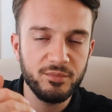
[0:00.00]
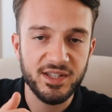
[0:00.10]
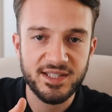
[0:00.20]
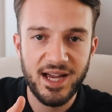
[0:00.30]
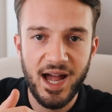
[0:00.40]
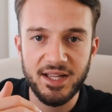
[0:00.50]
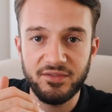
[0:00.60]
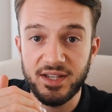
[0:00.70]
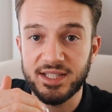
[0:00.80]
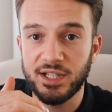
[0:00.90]
decide
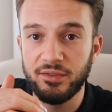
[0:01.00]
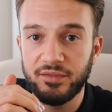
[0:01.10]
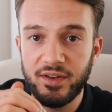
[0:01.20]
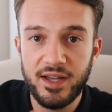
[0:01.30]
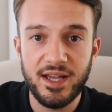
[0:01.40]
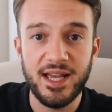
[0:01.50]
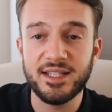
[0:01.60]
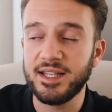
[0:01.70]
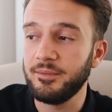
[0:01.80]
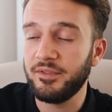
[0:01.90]
for yourself,
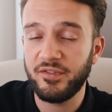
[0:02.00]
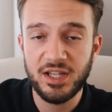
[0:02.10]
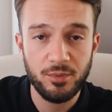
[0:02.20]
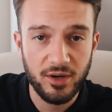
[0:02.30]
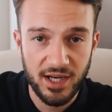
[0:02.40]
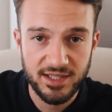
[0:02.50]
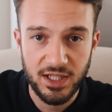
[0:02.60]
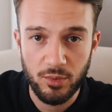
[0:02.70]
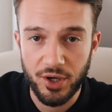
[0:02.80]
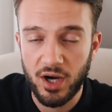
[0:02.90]
is it Facebook ads that
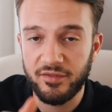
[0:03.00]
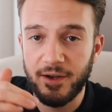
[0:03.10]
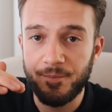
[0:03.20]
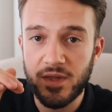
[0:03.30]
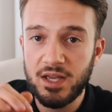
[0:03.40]
you want to offer?